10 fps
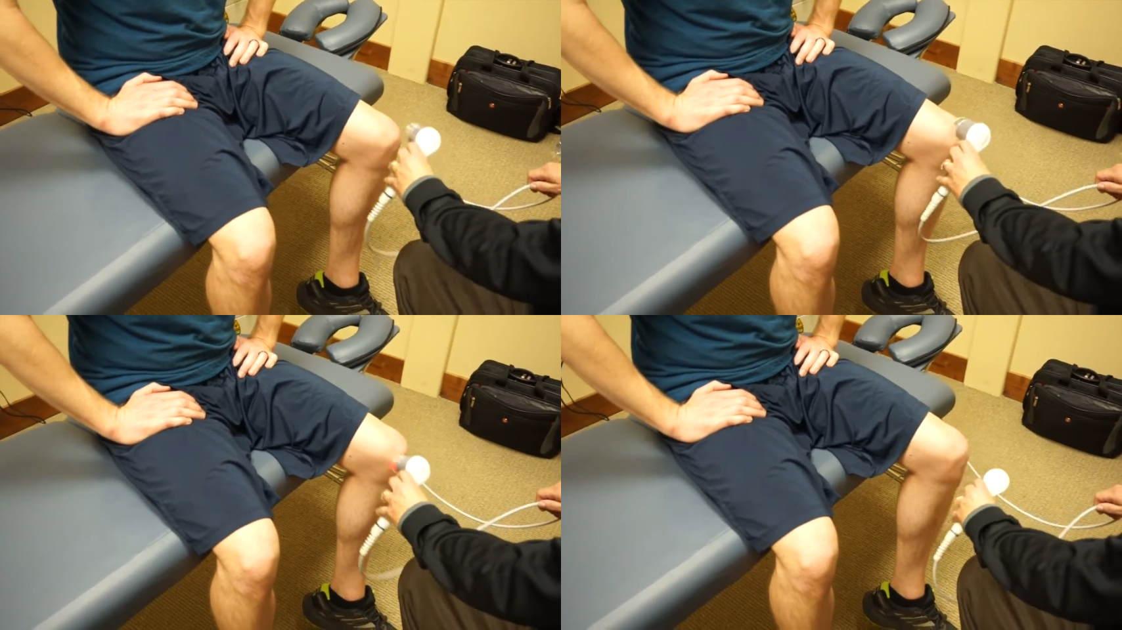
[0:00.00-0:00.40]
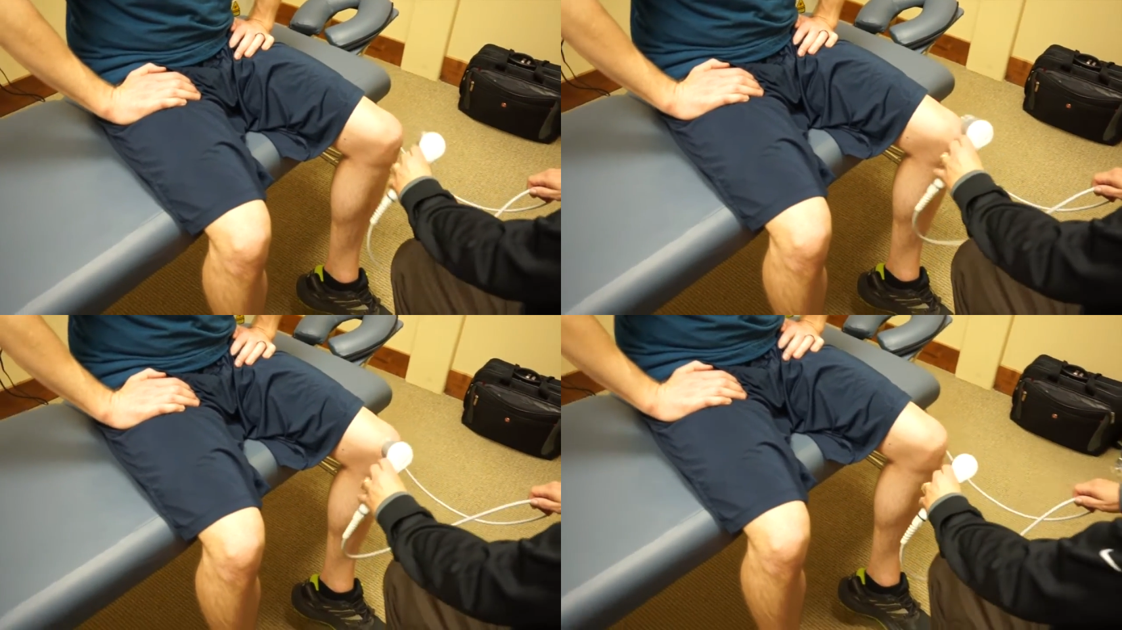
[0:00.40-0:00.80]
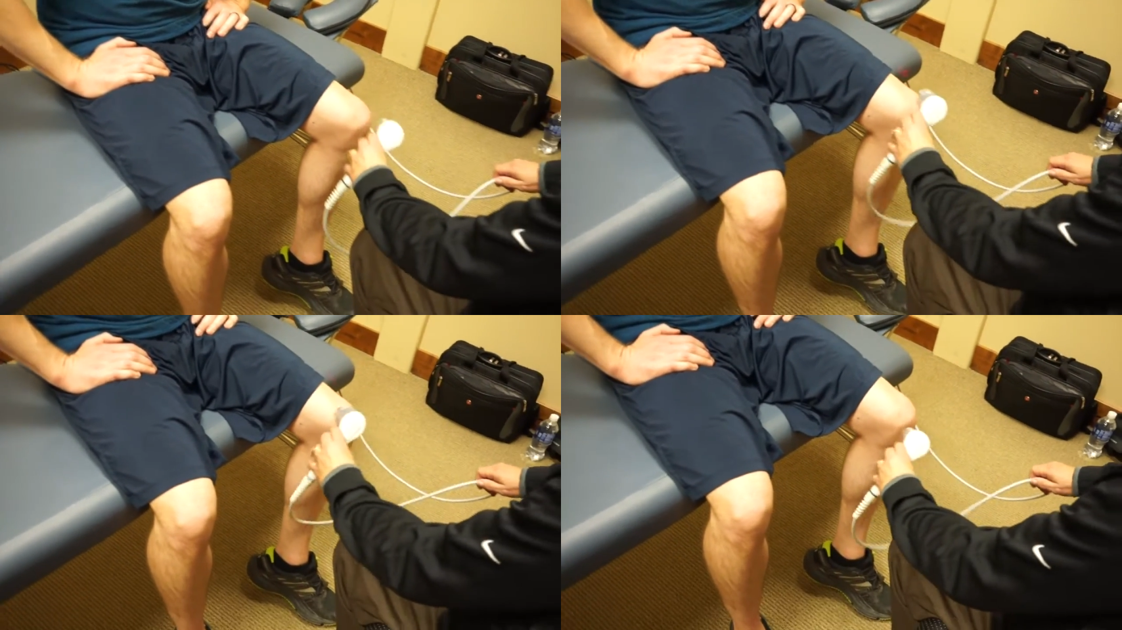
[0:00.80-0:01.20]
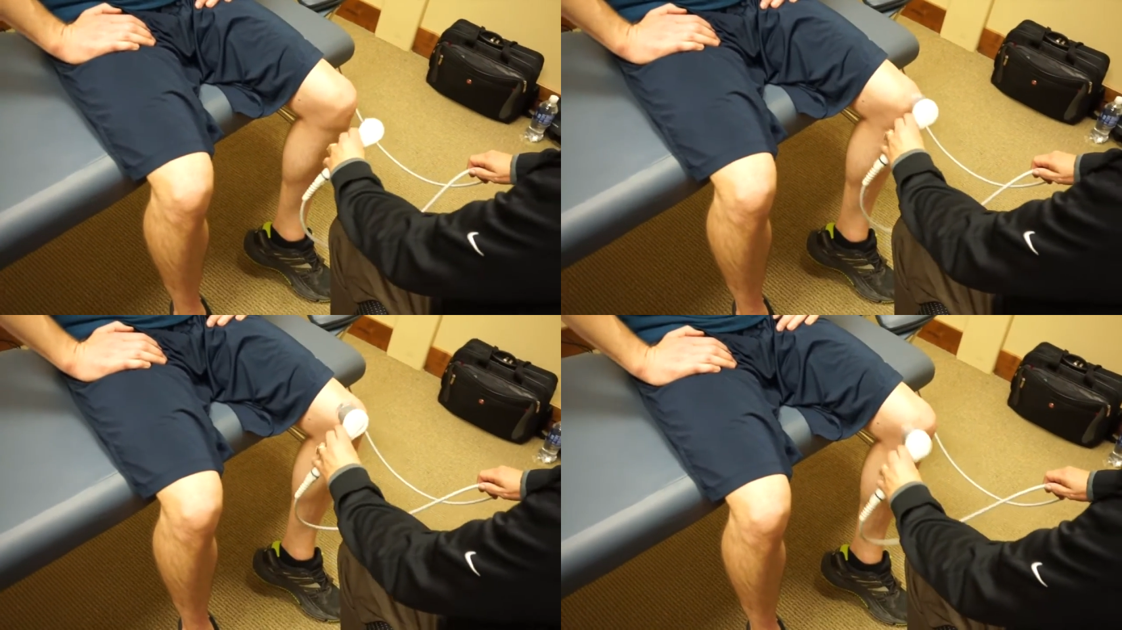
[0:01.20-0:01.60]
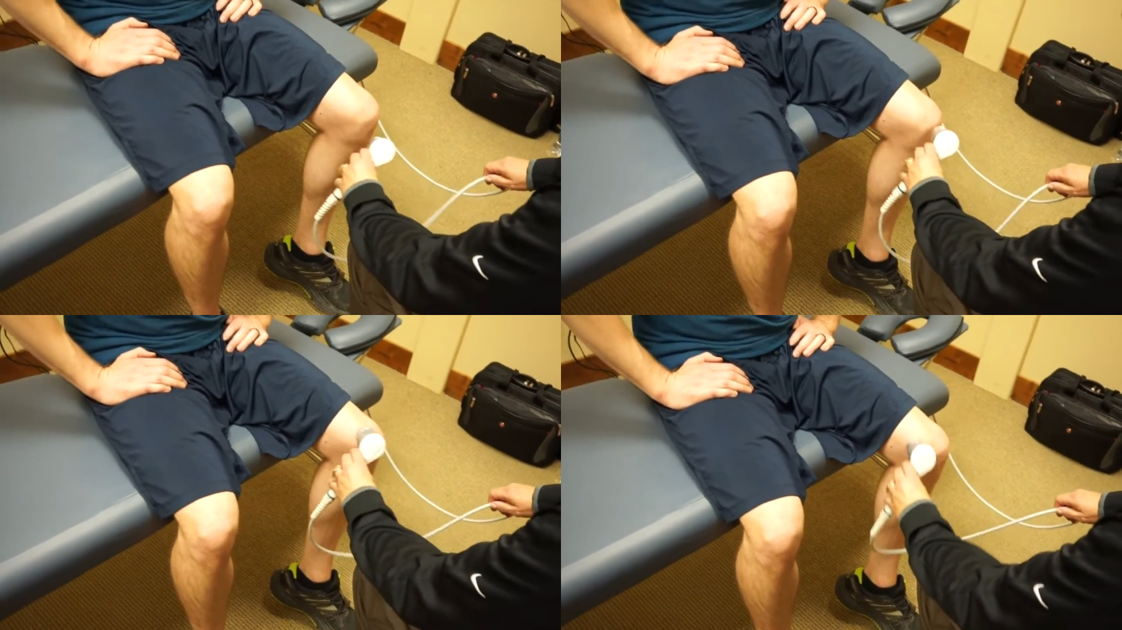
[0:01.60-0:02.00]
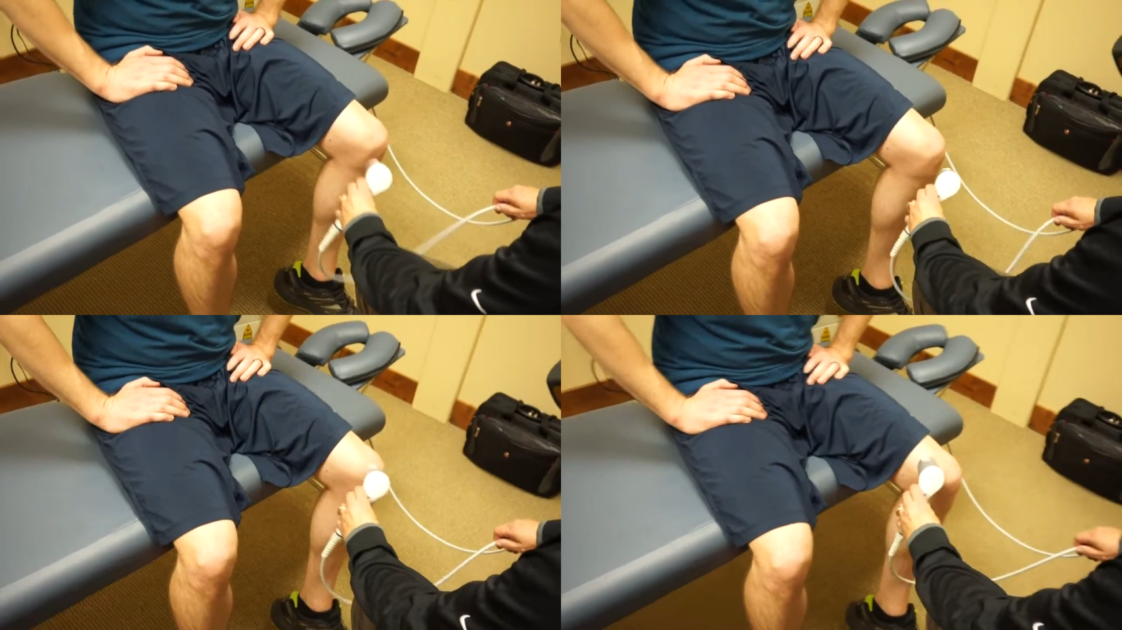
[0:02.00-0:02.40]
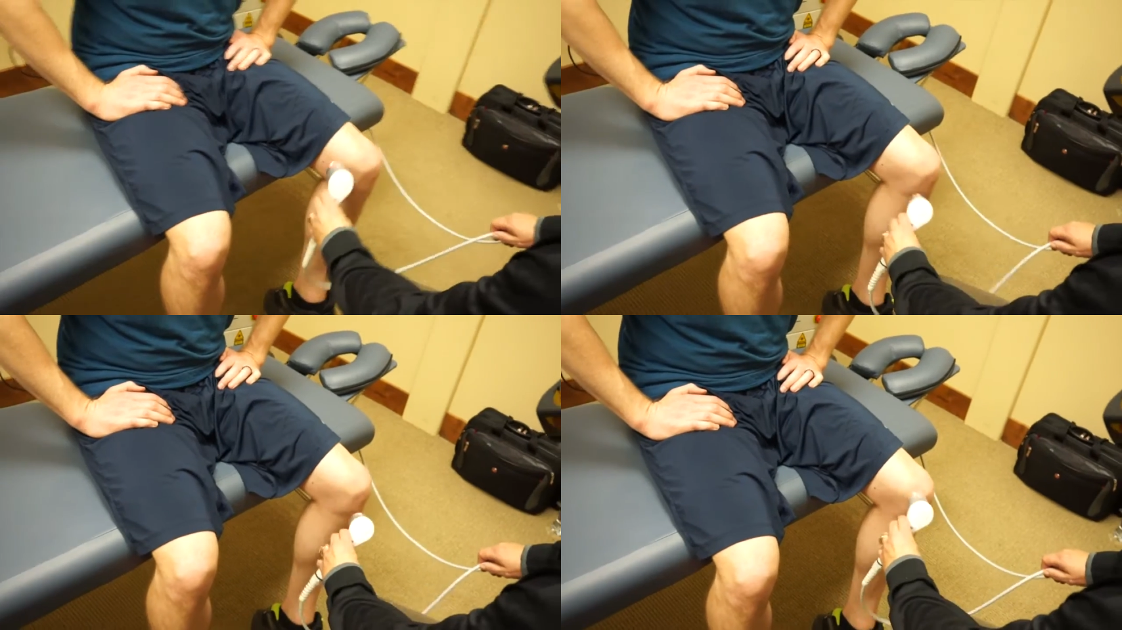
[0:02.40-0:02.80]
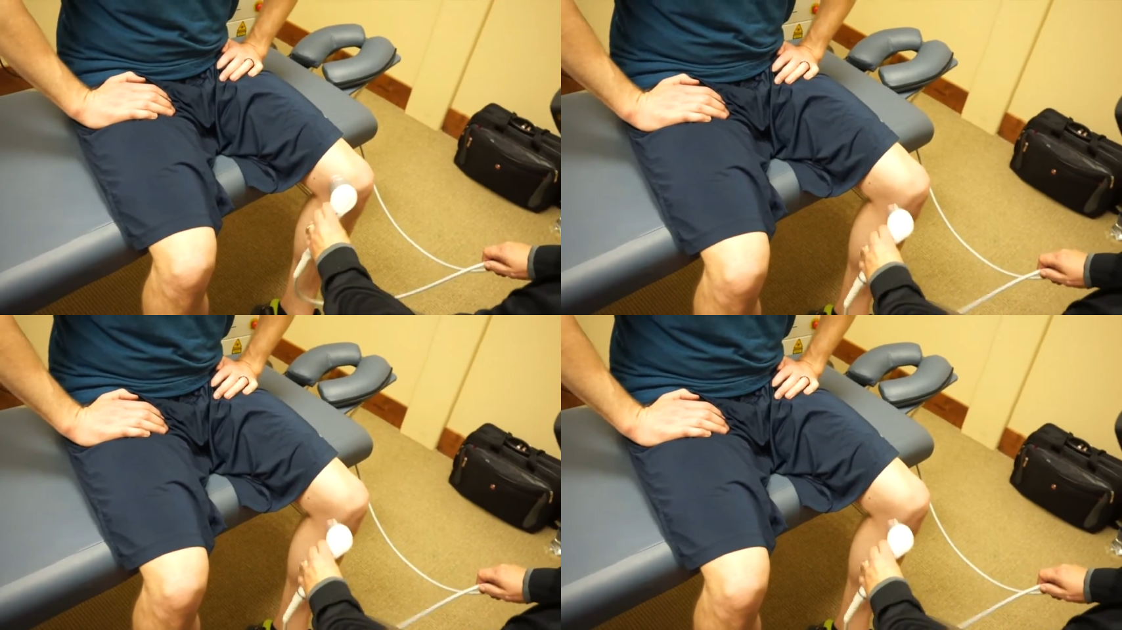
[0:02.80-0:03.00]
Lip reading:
[unreadable: no face in view]